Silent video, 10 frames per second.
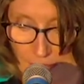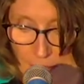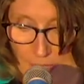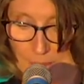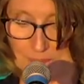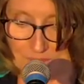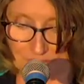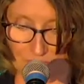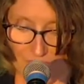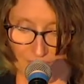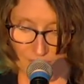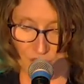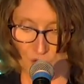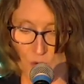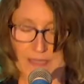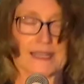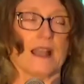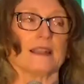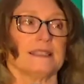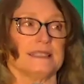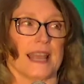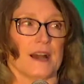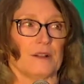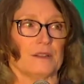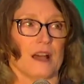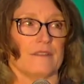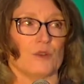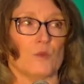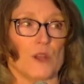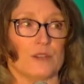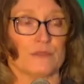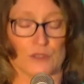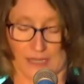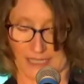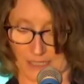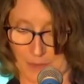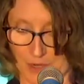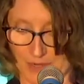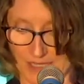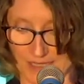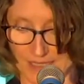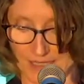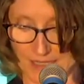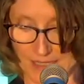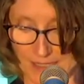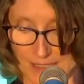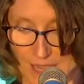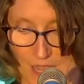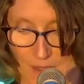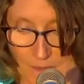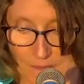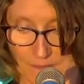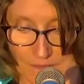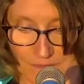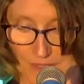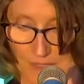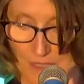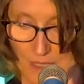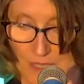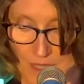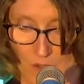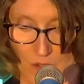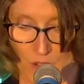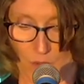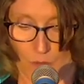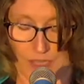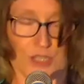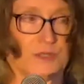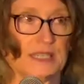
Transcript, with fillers: Well, the stories I could tell of the wonderful experiences um, with UT